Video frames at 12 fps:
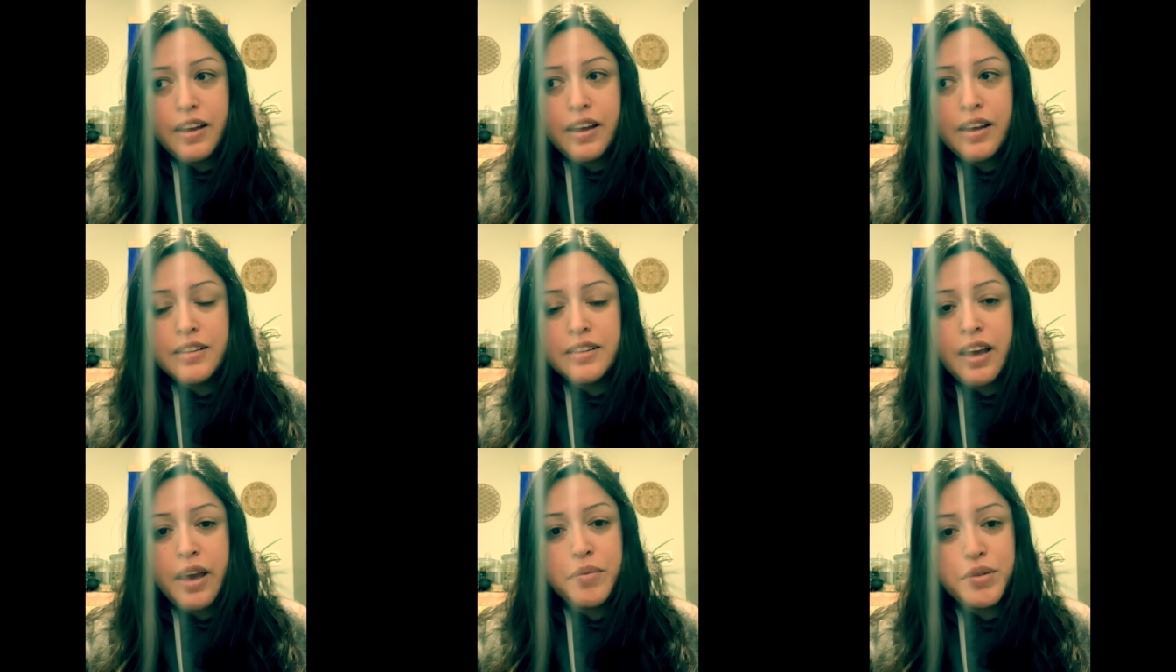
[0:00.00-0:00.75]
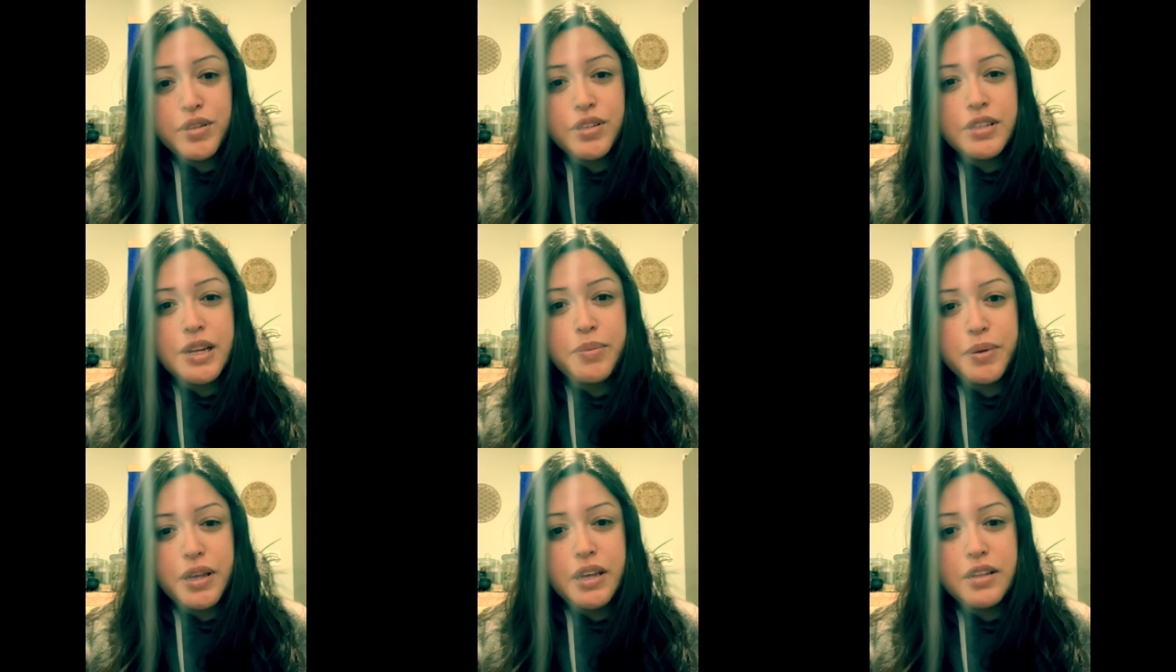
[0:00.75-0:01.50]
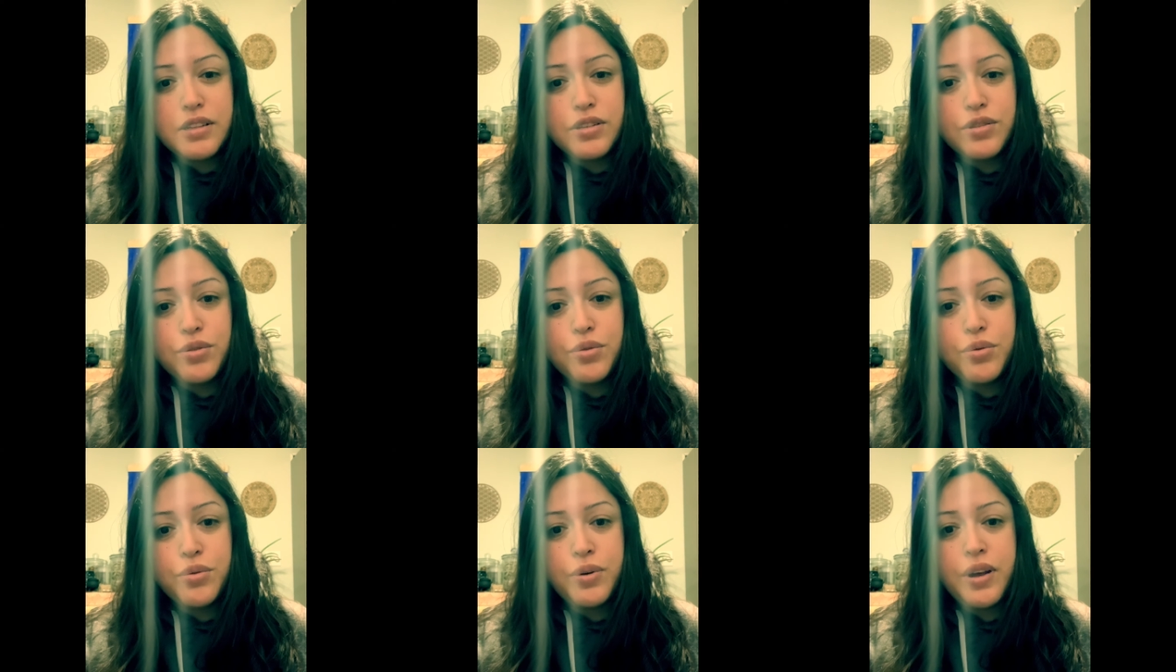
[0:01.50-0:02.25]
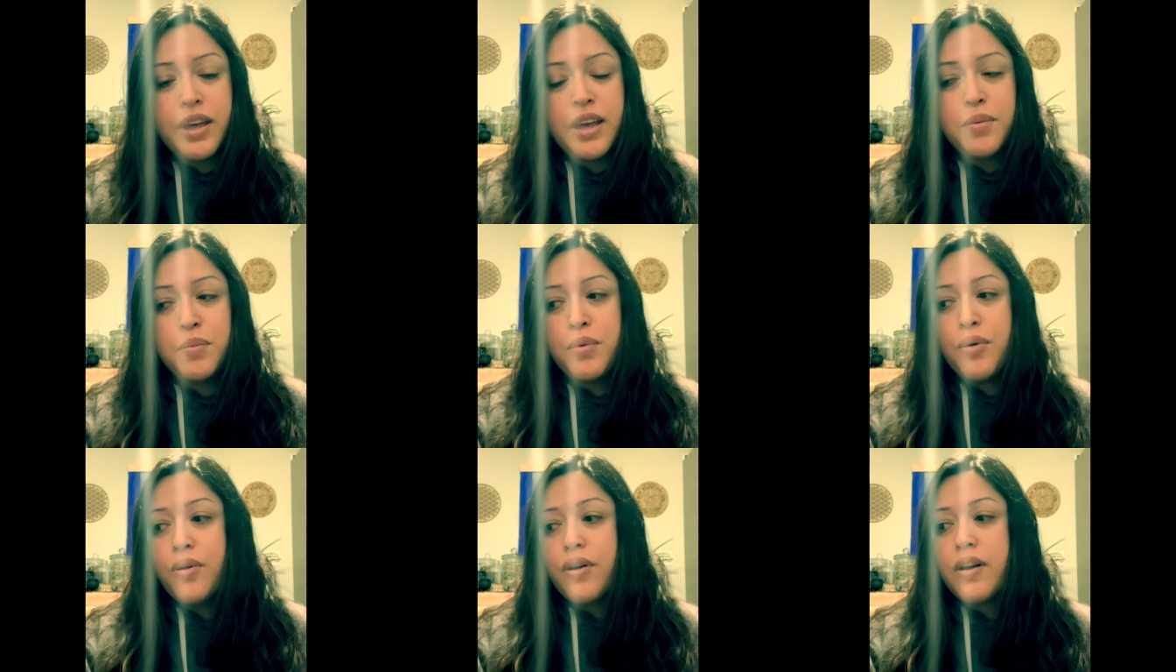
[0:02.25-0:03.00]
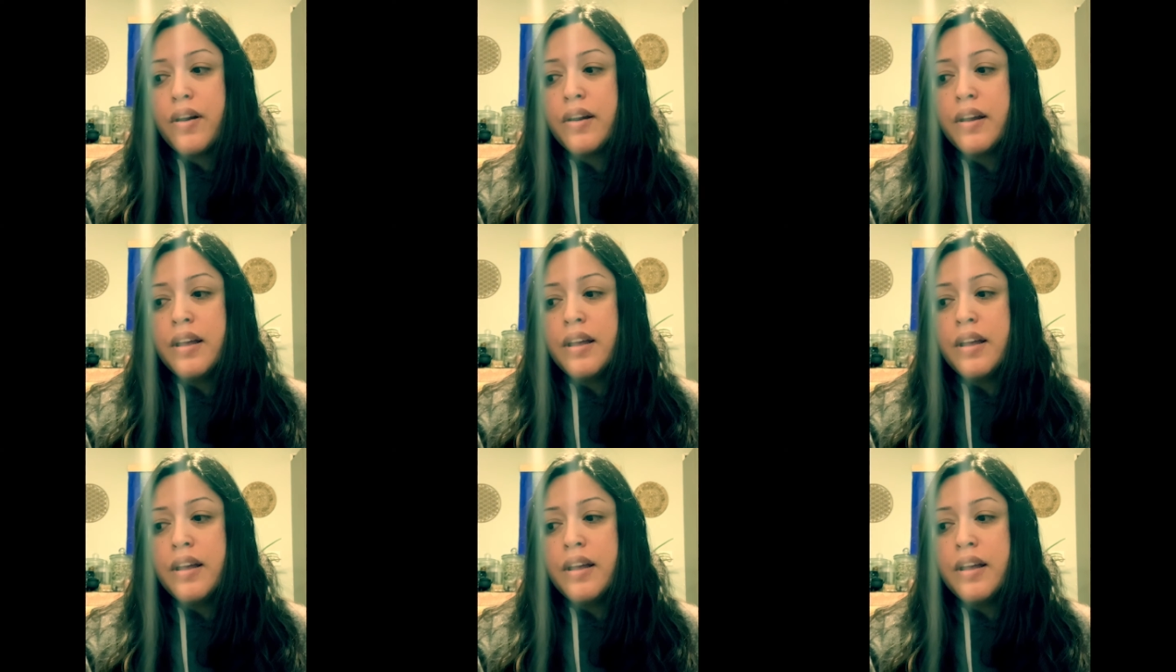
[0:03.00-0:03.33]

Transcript: a time to step into a more